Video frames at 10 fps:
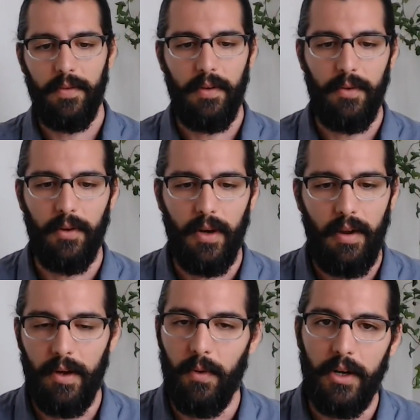if you're
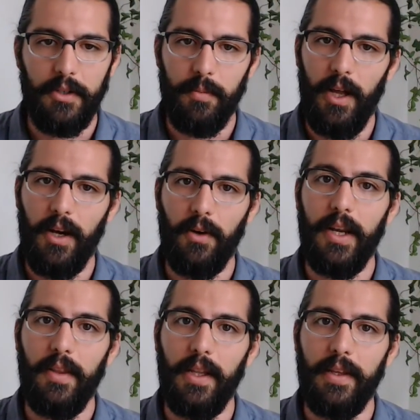having writer's block or
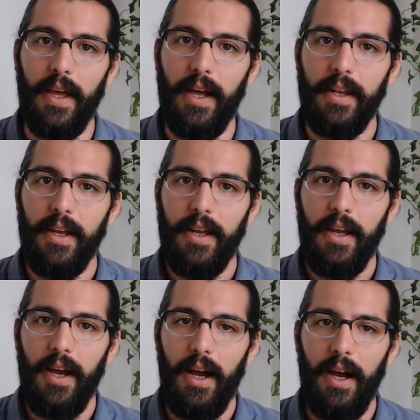anything like that,
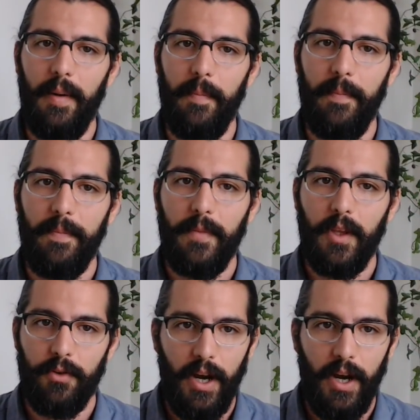try